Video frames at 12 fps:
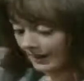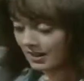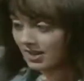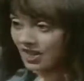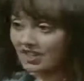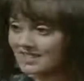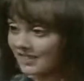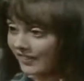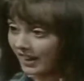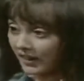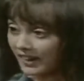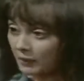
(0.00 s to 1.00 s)
It's not as if
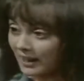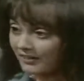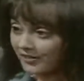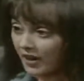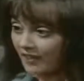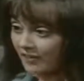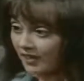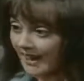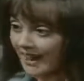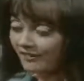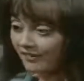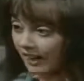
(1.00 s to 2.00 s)
you're going away forever and
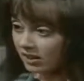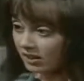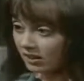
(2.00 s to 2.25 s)
ever.